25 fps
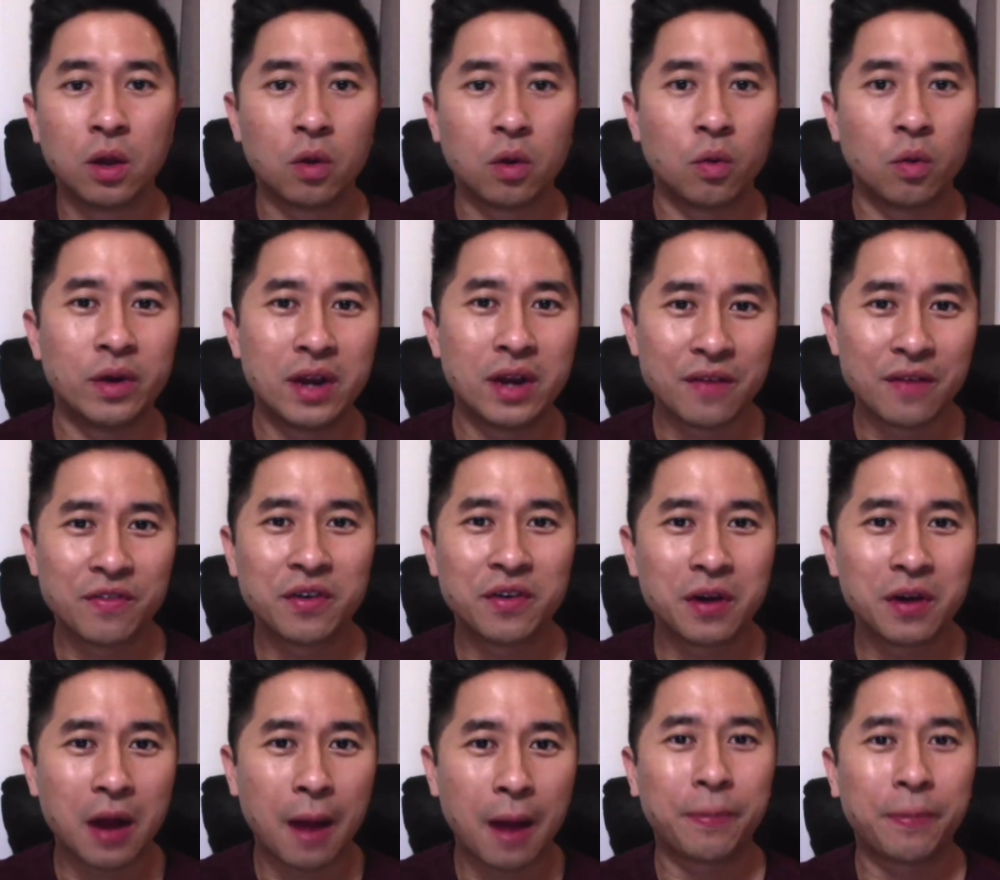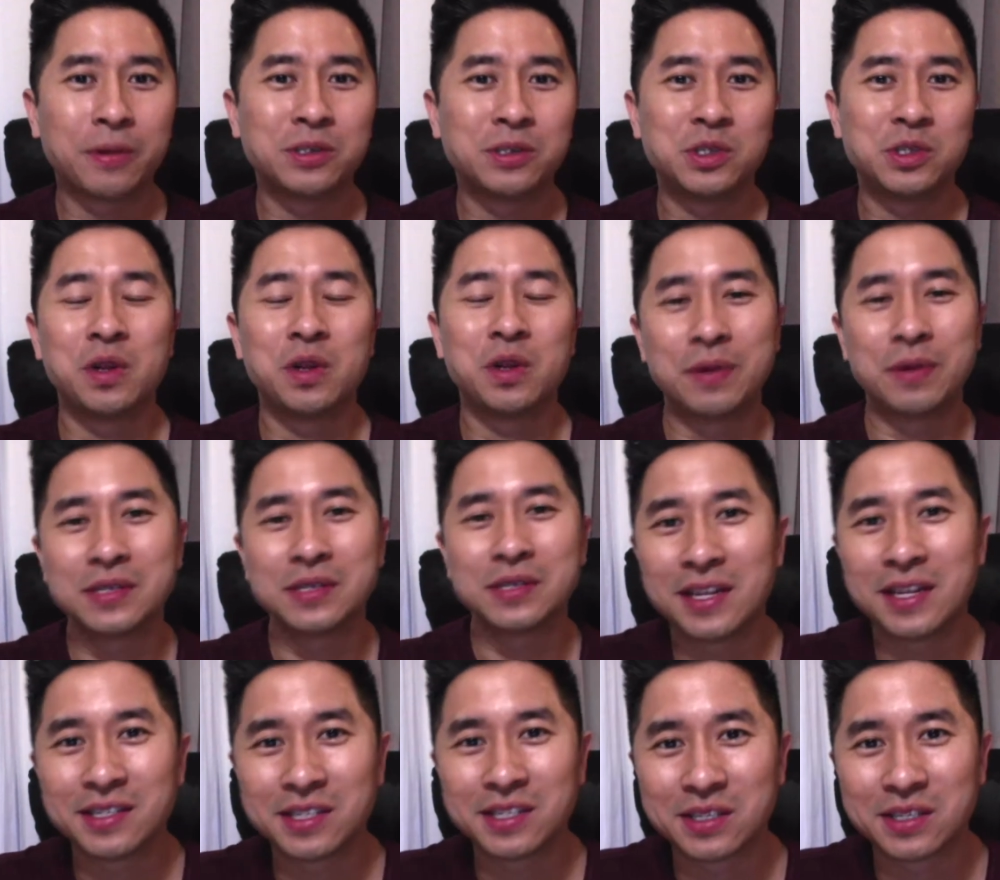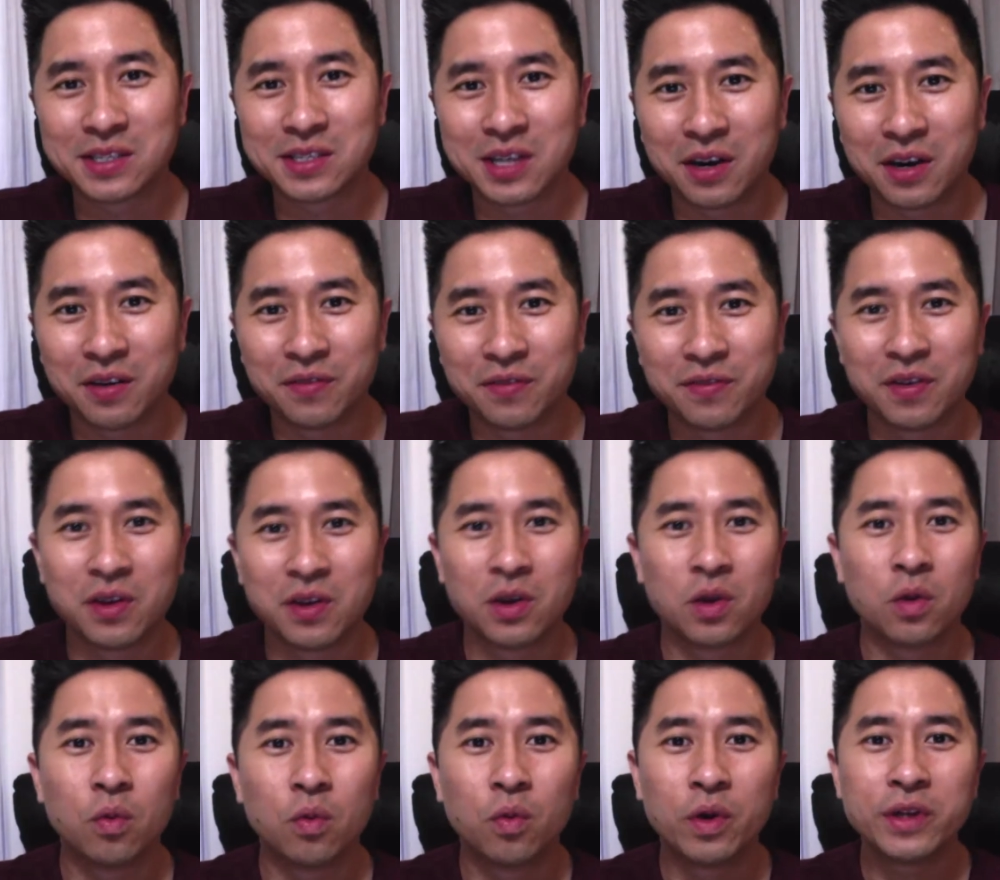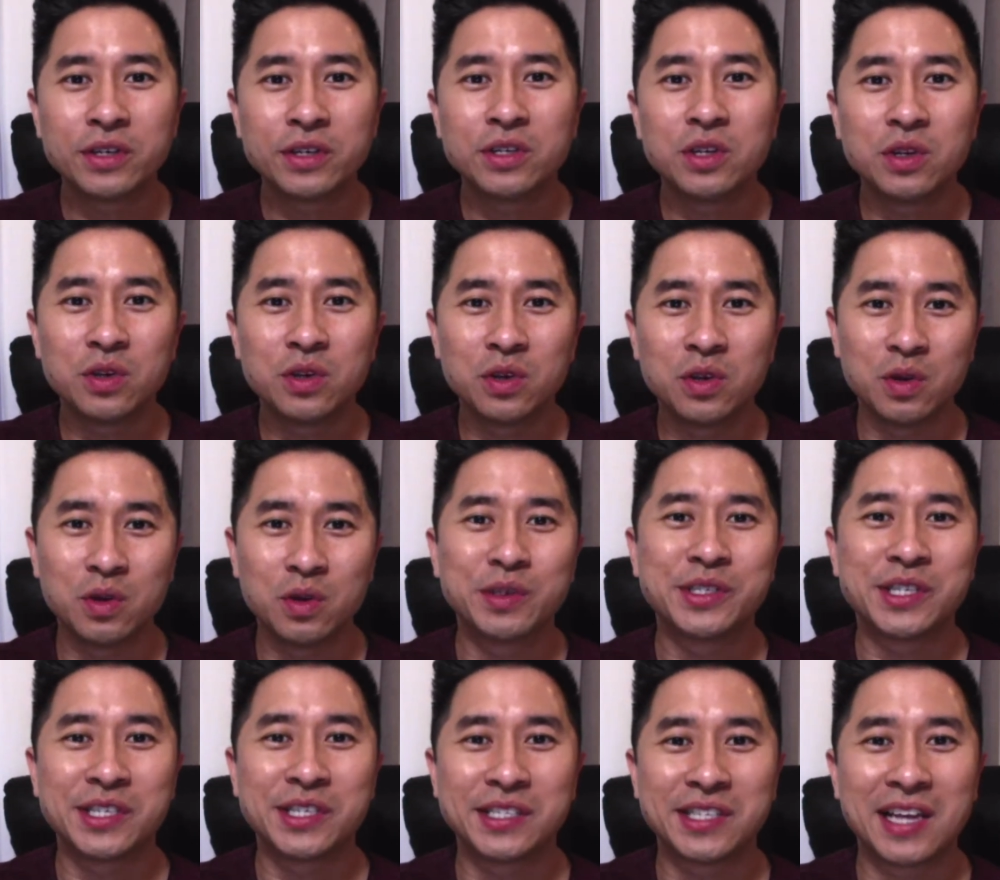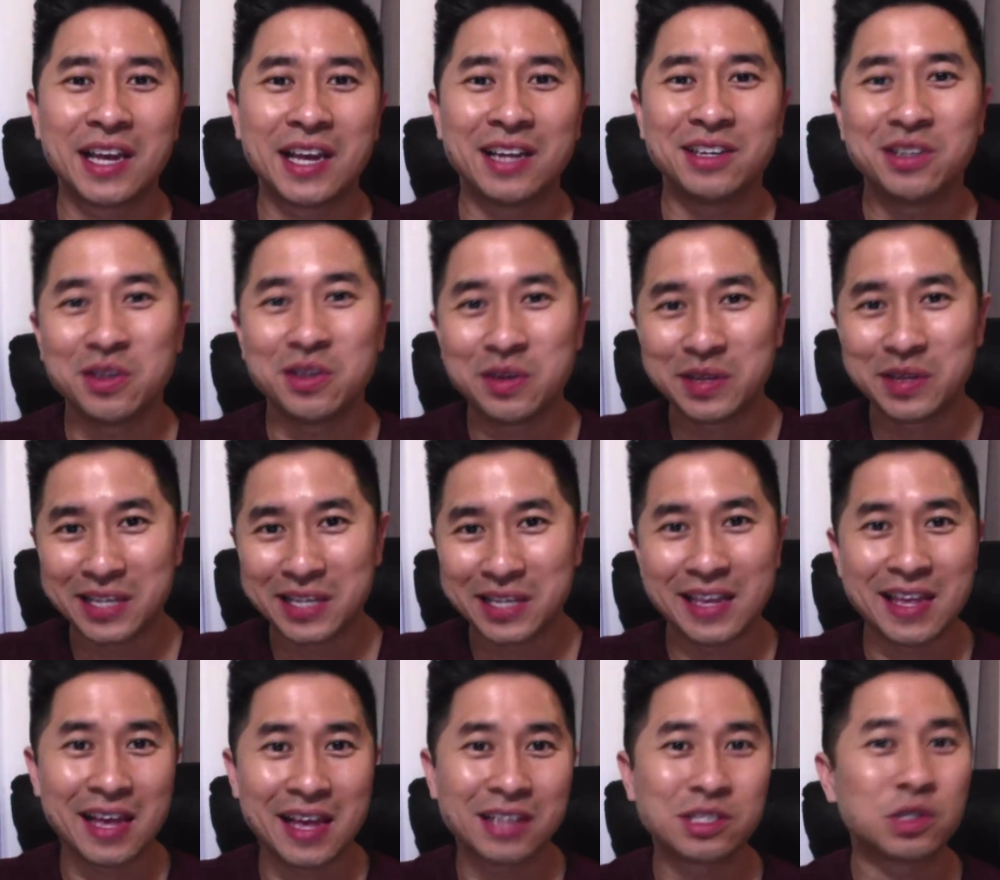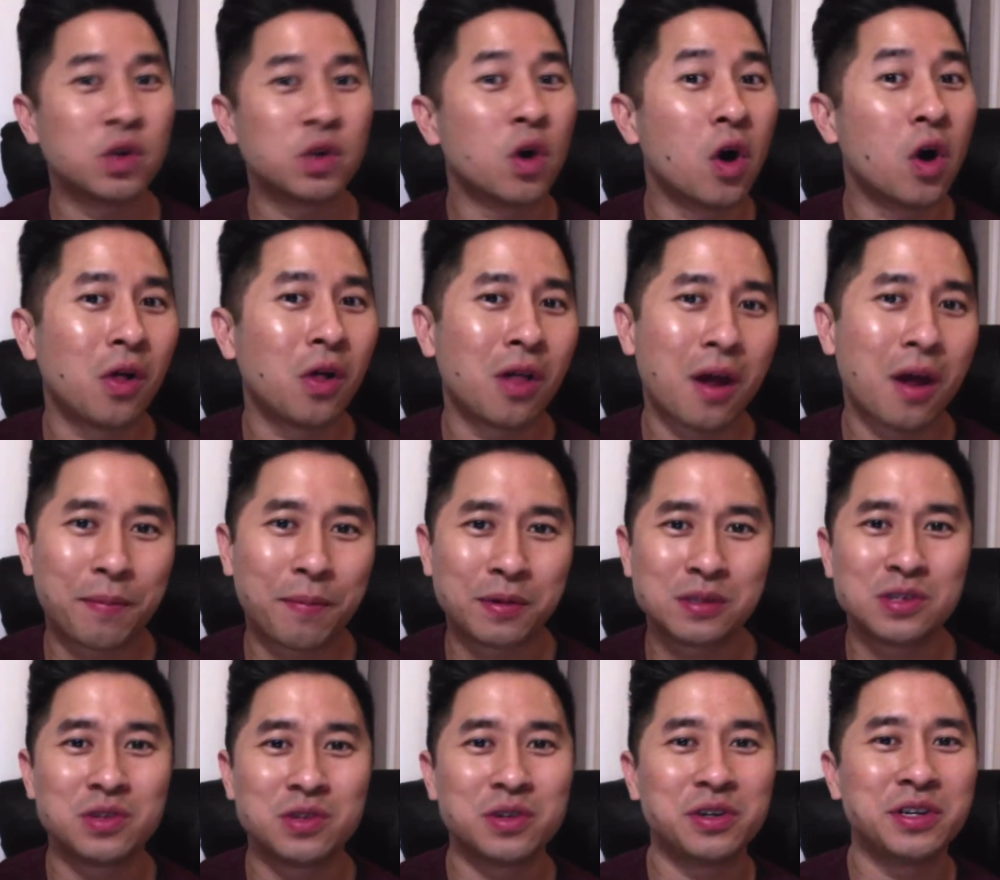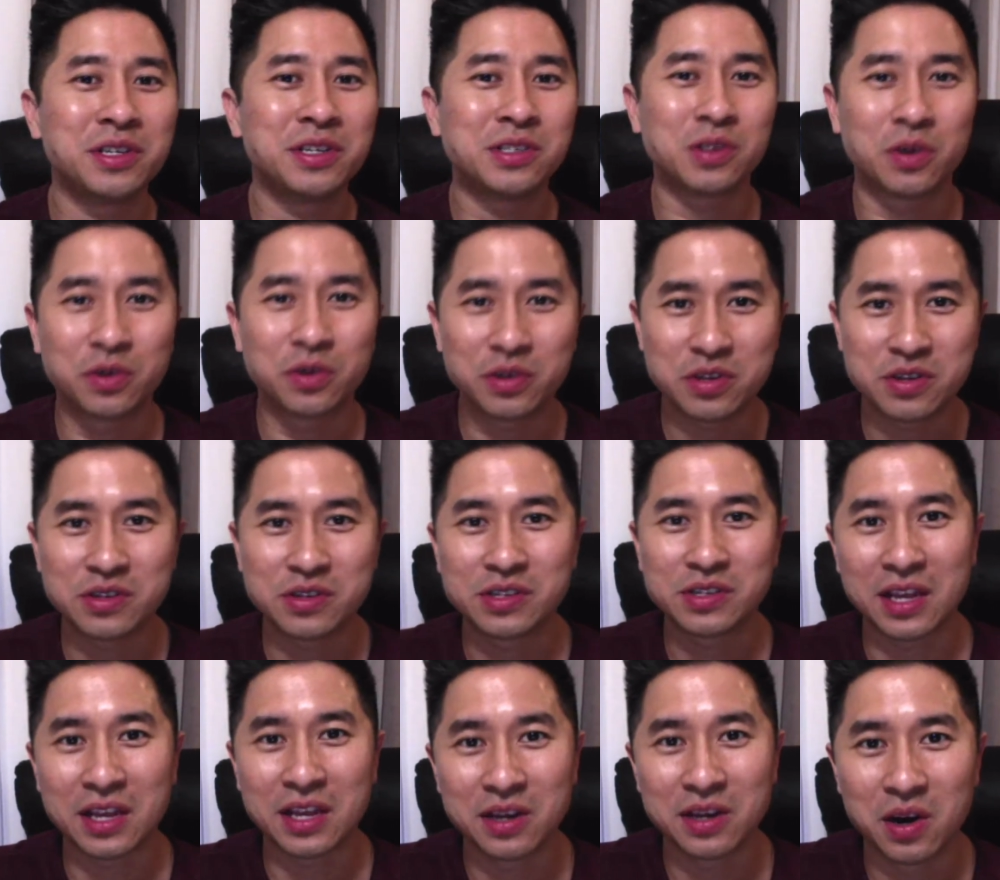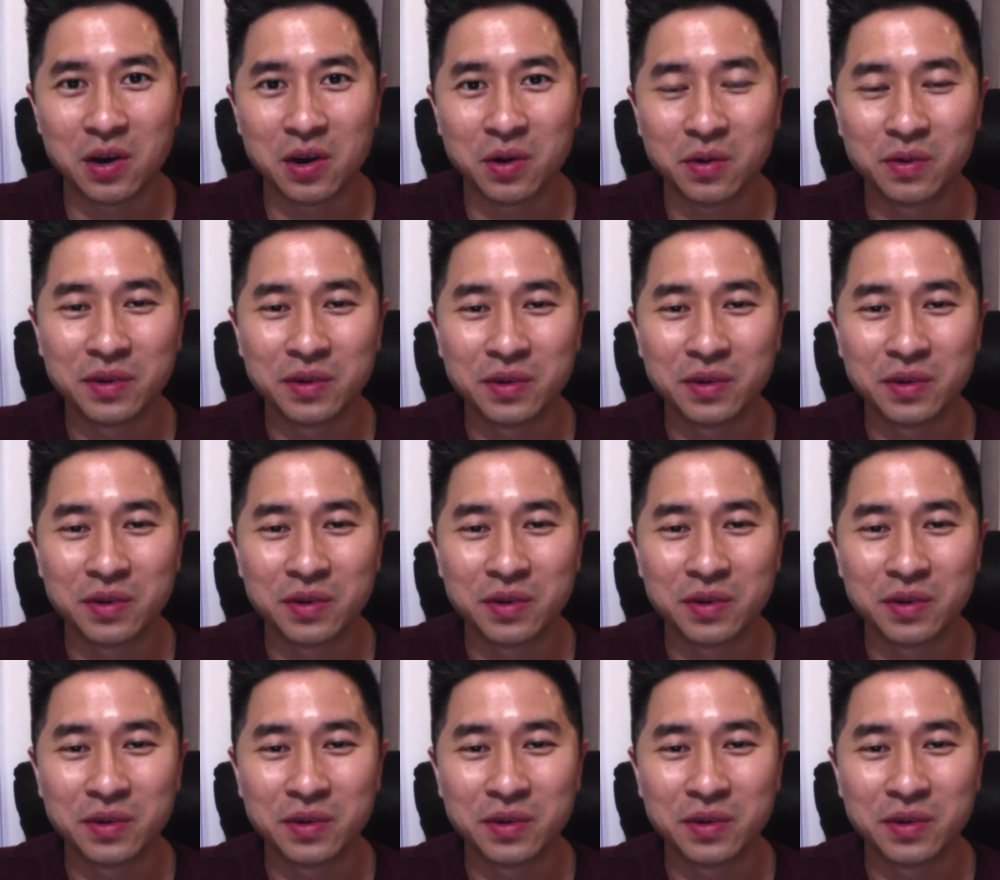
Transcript: Whenever an opportunity presents itself, what do you usually say? Do you say yes to all opportunities or do you say no?